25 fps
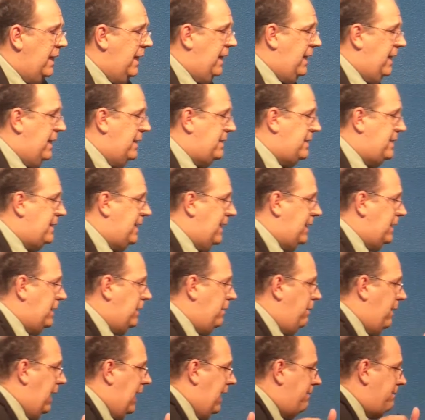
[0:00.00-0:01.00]
is that
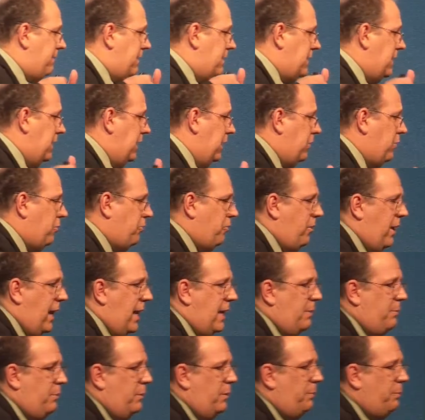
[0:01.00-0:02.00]
you have this
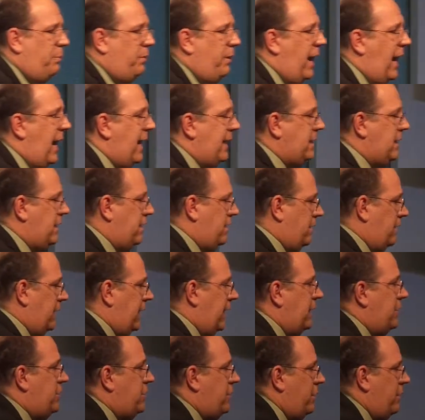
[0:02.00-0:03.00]
incredible practical
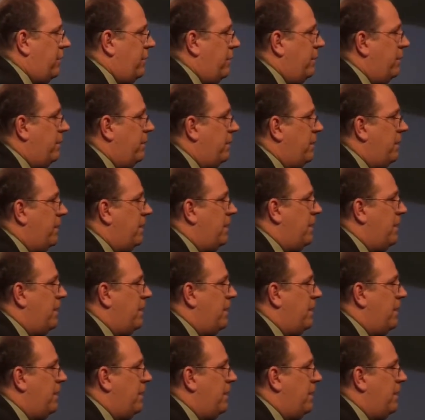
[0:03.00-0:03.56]
issue.